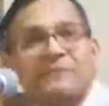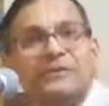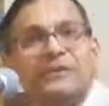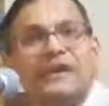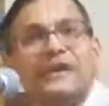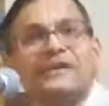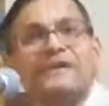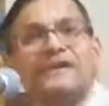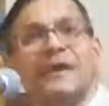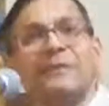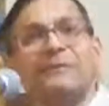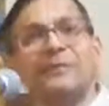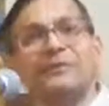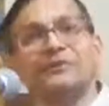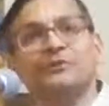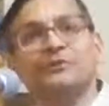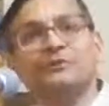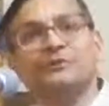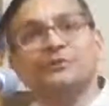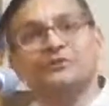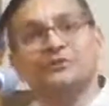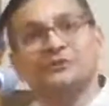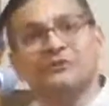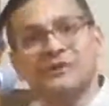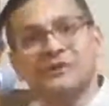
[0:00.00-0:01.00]
The
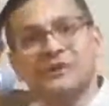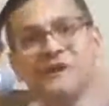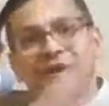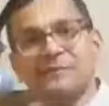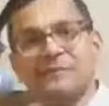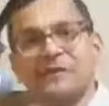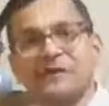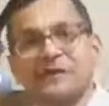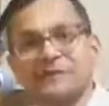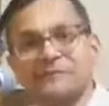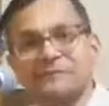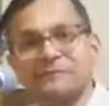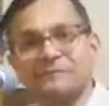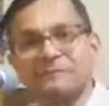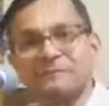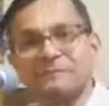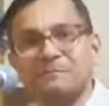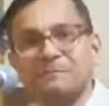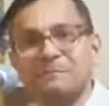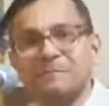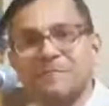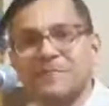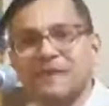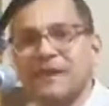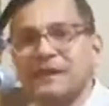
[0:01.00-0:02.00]
Yamadutas are coming.
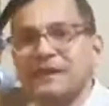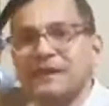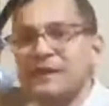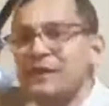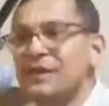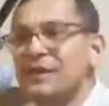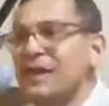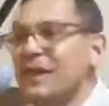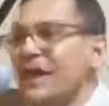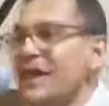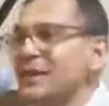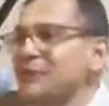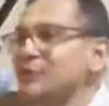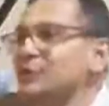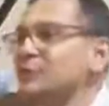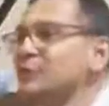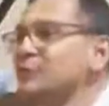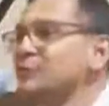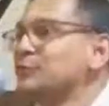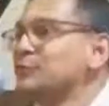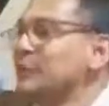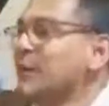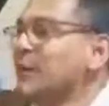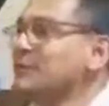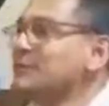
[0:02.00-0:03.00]
And
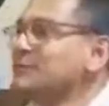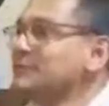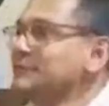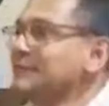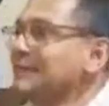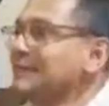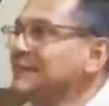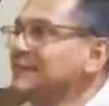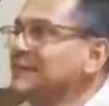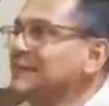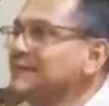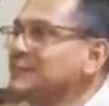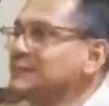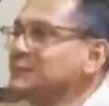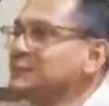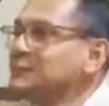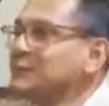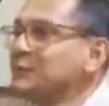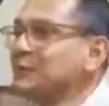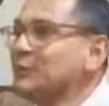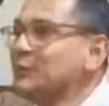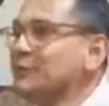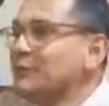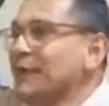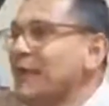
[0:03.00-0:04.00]
so I was thinking that since we're
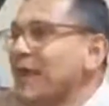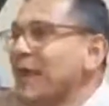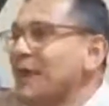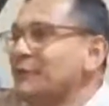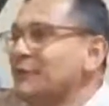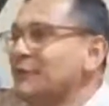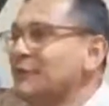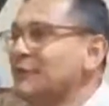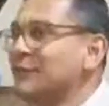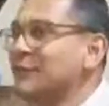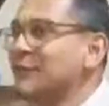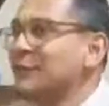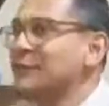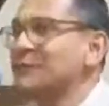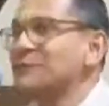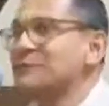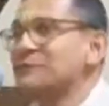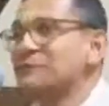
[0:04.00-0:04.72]
going to be out there,